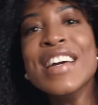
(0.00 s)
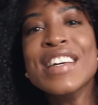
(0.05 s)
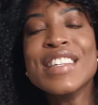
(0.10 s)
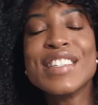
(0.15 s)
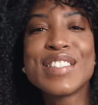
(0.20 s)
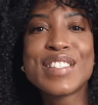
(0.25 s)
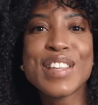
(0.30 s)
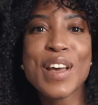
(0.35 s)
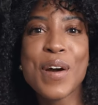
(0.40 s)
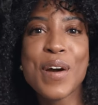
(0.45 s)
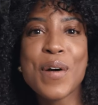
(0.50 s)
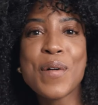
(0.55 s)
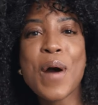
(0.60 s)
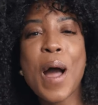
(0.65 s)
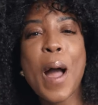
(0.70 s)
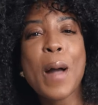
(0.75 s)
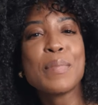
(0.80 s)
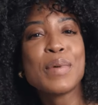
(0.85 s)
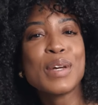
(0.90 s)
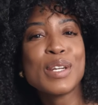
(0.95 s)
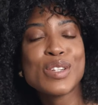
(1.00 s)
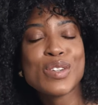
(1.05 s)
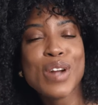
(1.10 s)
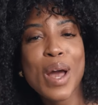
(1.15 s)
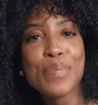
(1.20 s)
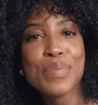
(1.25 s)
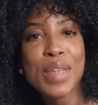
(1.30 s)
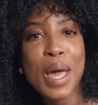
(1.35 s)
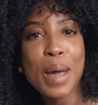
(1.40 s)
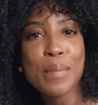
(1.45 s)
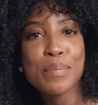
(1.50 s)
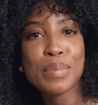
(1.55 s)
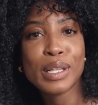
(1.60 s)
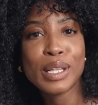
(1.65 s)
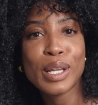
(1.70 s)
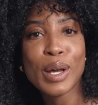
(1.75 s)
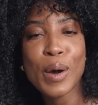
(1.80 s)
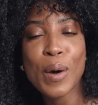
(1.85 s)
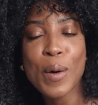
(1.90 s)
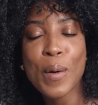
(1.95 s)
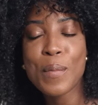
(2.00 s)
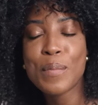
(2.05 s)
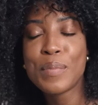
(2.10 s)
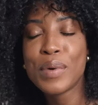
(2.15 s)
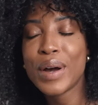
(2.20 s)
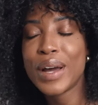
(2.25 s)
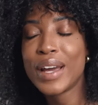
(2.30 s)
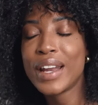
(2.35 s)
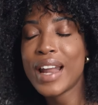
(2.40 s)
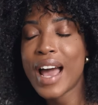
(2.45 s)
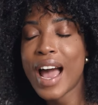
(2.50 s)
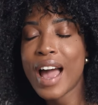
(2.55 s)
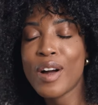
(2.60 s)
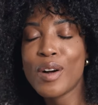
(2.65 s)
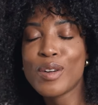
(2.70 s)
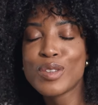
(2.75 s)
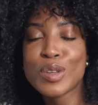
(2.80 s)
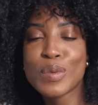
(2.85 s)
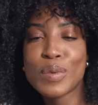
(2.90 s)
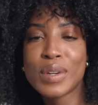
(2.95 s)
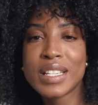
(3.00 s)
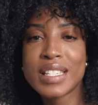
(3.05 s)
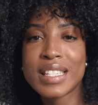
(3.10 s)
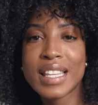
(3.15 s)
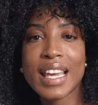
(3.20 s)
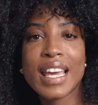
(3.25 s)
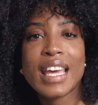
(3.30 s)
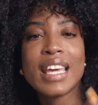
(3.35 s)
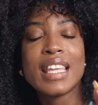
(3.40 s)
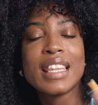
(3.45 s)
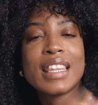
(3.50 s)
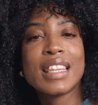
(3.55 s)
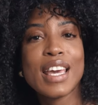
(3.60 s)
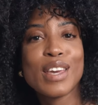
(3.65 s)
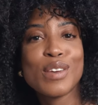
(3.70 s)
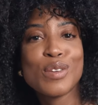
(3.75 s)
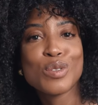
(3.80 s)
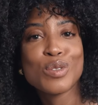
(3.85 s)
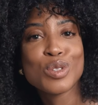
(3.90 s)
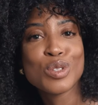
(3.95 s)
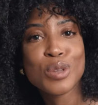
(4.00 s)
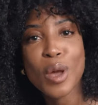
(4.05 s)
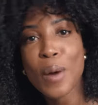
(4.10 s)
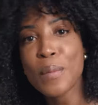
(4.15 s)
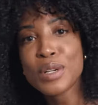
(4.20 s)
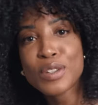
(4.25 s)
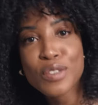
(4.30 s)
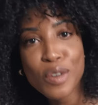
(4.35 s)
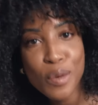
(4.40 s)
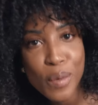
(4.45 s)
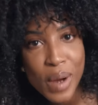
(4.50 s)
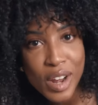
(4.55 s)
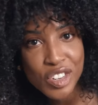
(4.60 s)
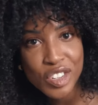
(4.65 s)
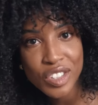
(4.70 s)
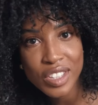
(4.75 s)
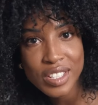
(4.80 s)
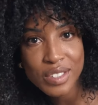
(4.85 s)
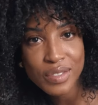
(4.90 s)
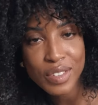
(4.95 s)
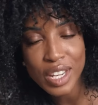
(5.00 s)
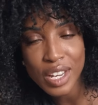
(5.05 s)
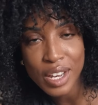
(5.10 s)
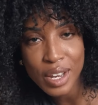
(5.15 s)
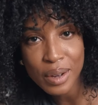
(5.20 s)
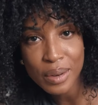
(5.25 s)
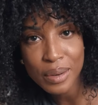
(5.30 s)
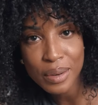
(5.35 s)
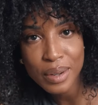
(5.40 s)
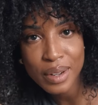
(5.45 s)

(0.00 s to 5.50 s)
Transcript: so I'm gonna drop that below but I also want to say thank you so much for watching this video